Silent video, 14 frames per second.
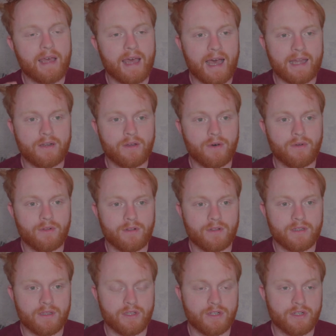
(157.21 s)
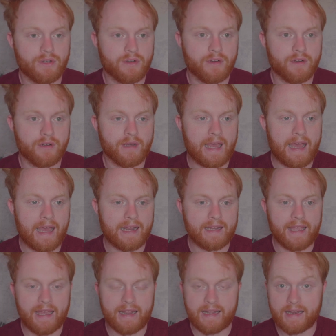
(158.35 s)
Handhold the shutter and
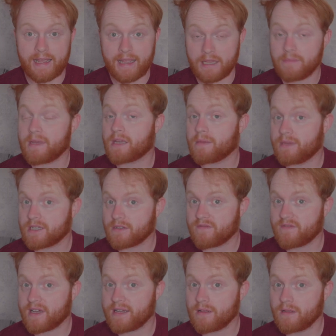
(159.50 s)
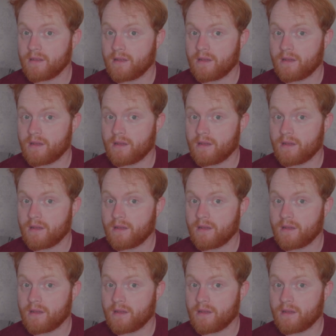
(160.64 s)
get an 80 megapixel file,